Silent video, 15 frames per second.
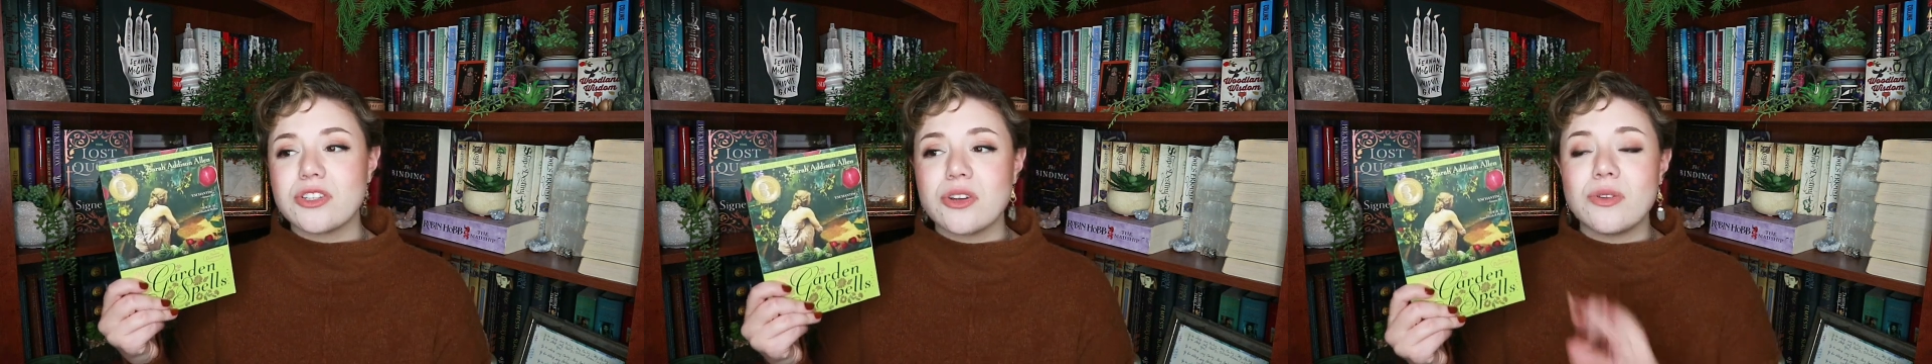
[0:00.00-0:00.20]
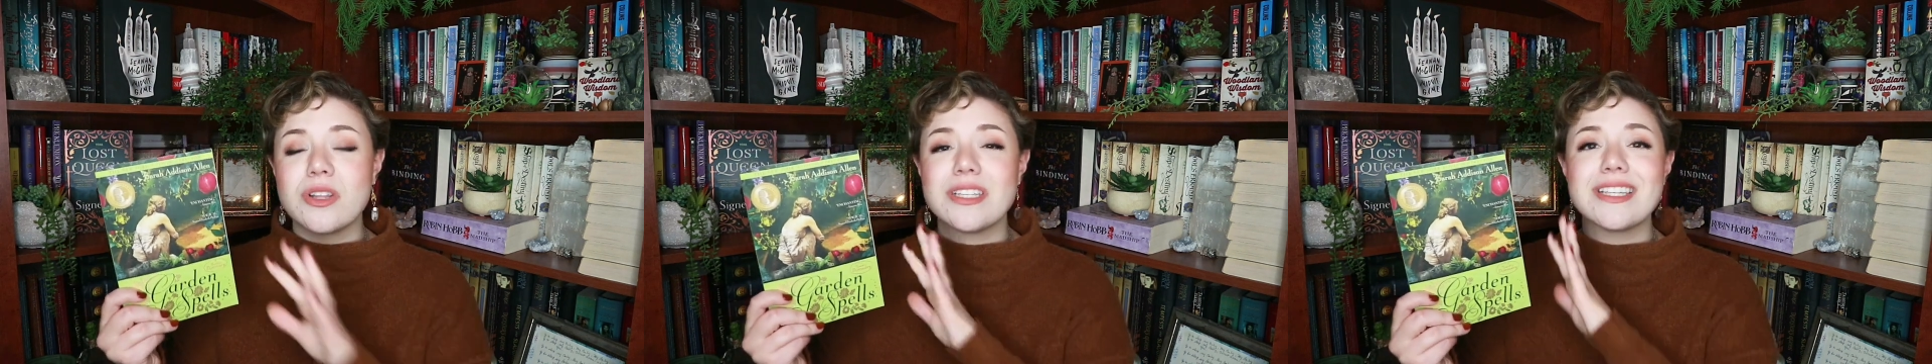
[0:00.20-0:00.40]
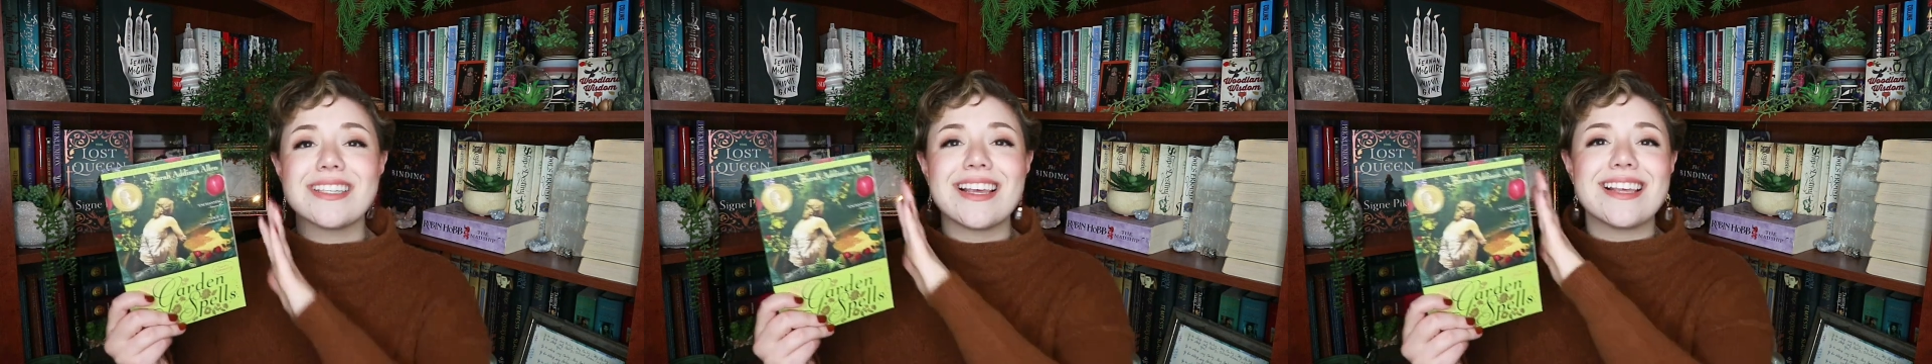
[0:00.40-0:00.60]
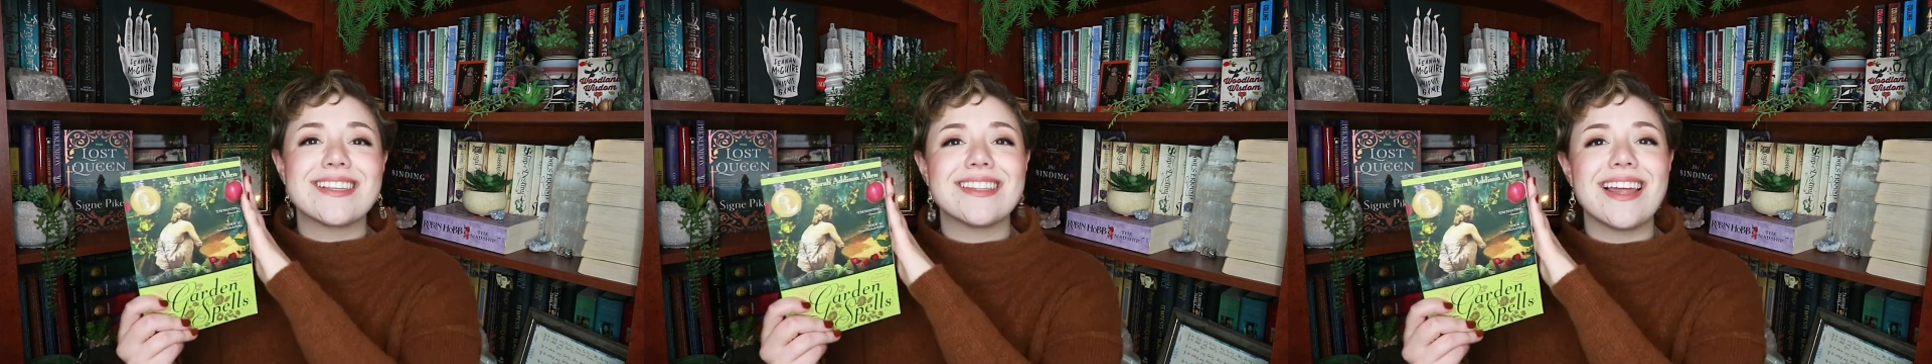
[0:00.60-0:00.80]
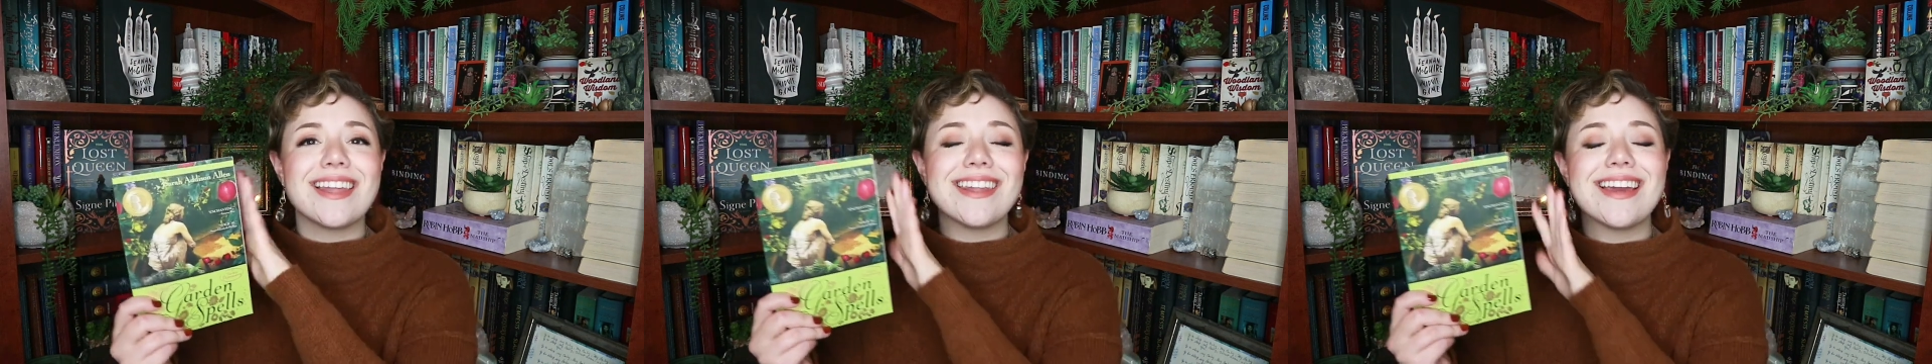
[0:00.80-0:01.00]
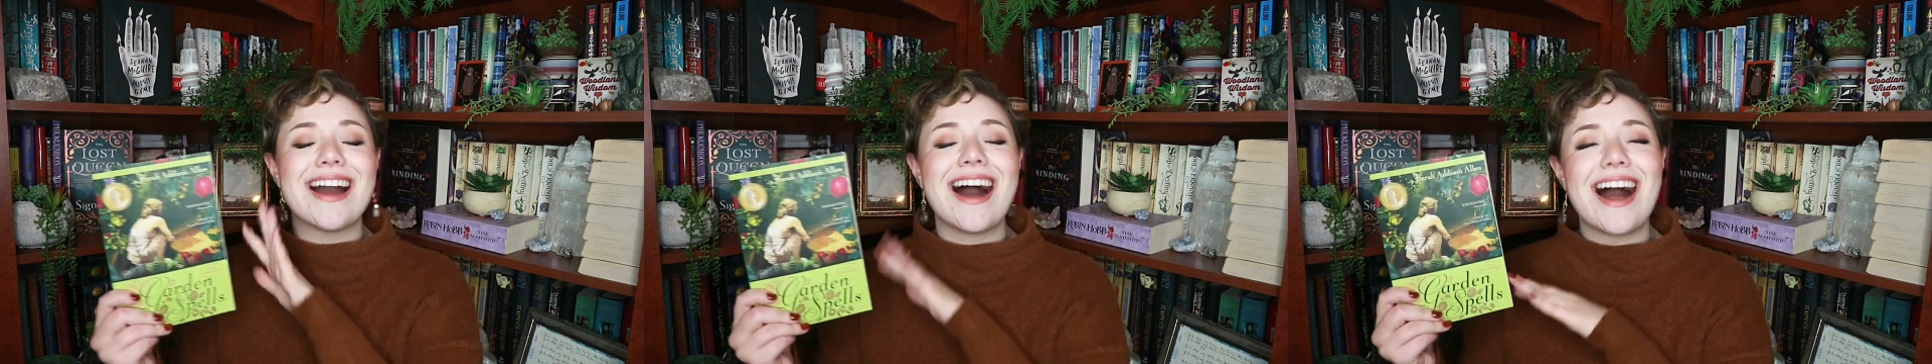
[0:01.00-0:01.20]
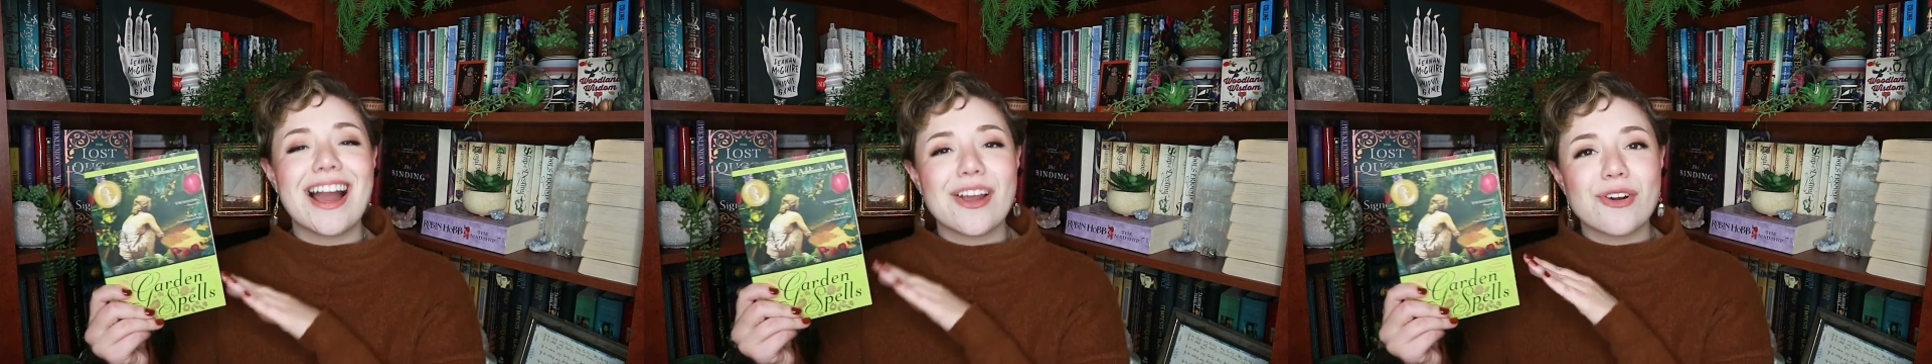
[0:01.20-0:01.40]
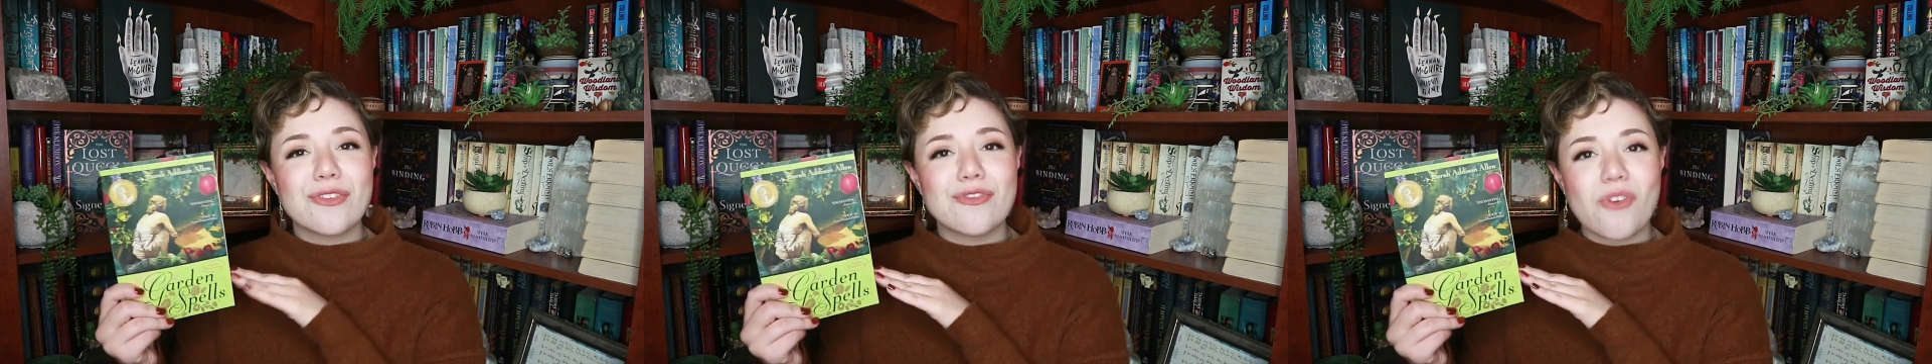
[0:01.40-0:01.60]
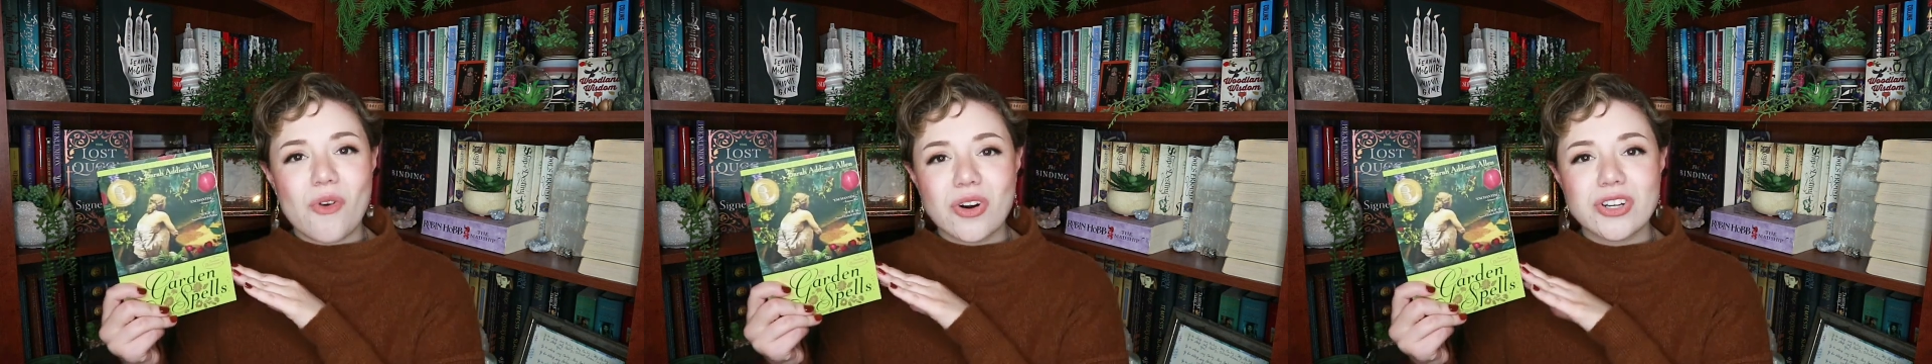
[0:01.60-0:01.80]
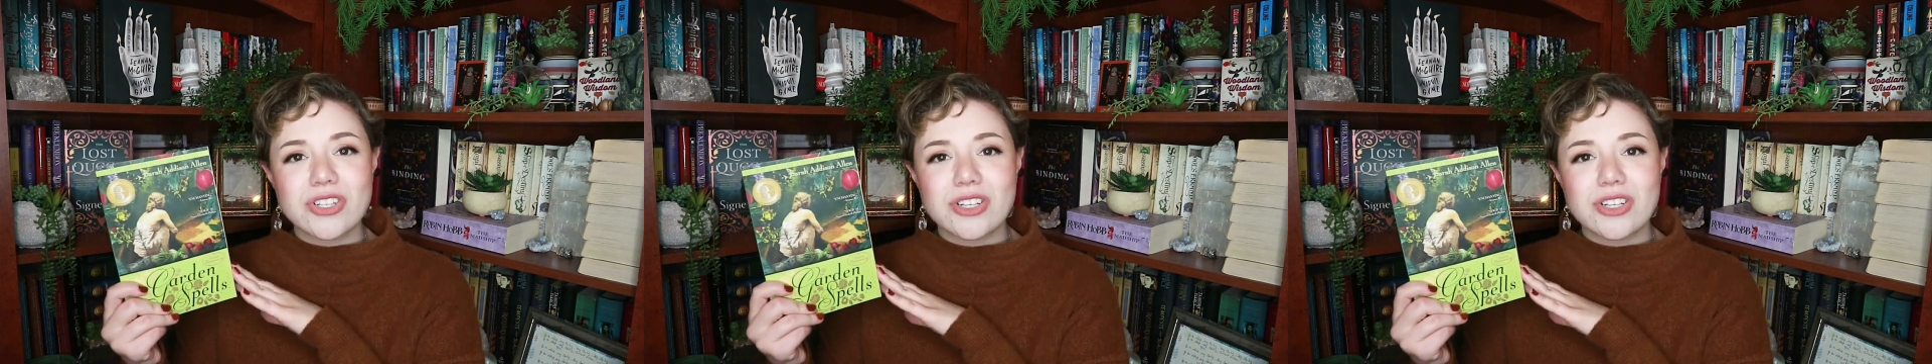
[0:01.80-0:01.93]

so this is a slightly higher four